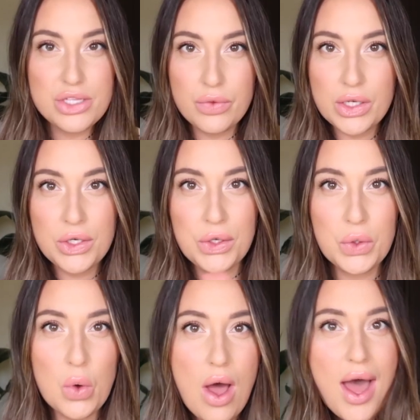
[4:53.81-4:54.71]
So the
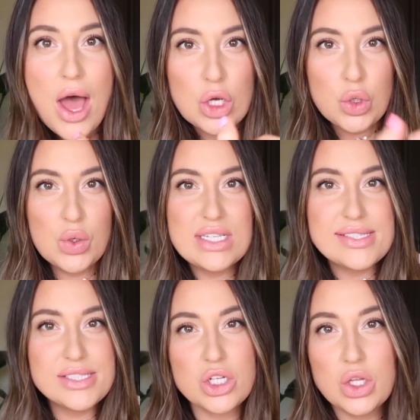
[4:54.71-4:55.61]
new
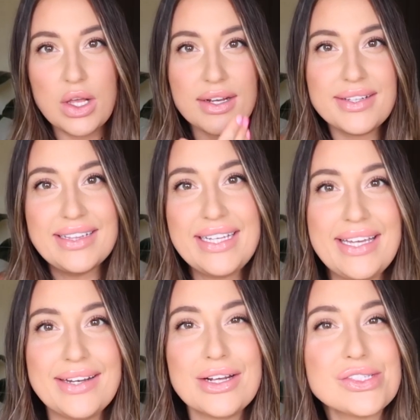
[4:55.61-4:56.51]
Crystal
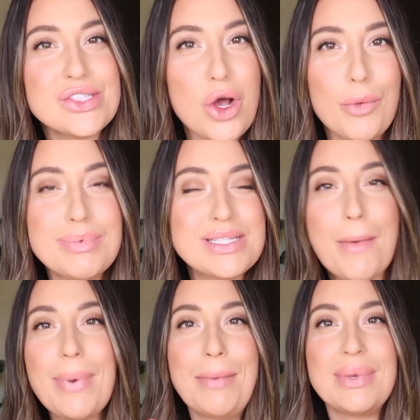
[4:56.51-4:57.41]
Clean soaps
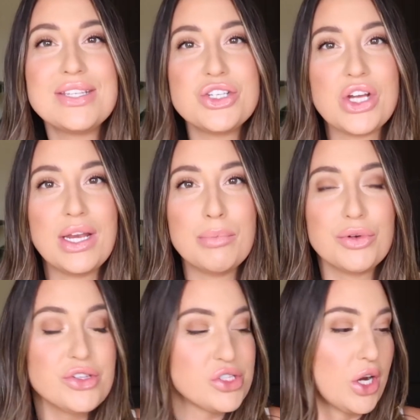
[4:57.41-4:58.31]
by Miss Jenny
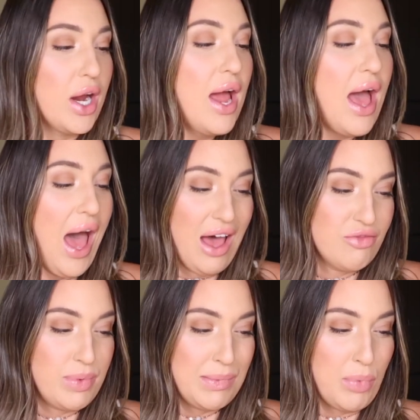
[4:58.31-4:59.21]
Brewster
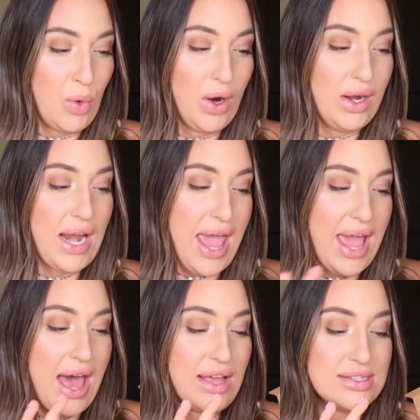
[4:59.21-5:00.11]
have been born,
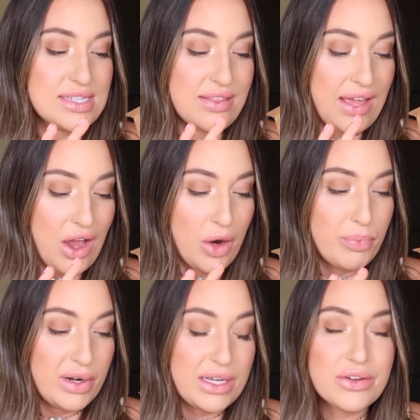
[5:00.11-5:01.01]
and they are
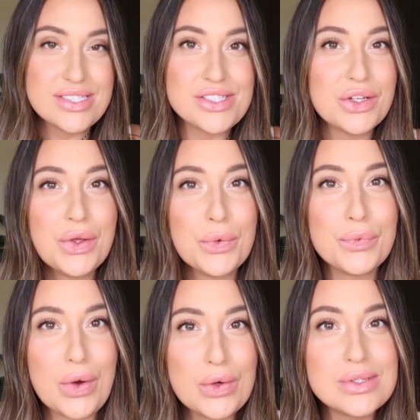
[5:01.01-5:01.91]
pretty crystal
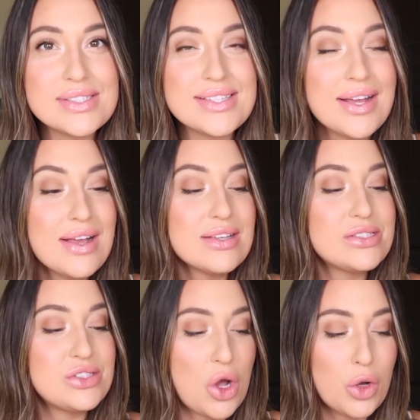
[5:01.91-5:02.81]
rose
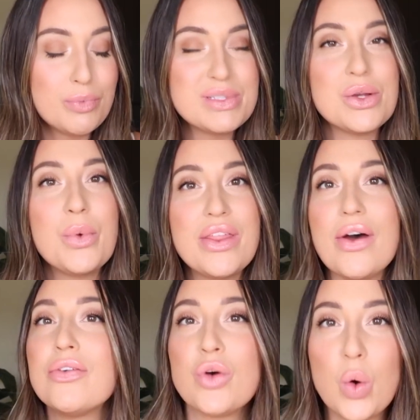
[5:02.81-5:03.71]
soaps with, of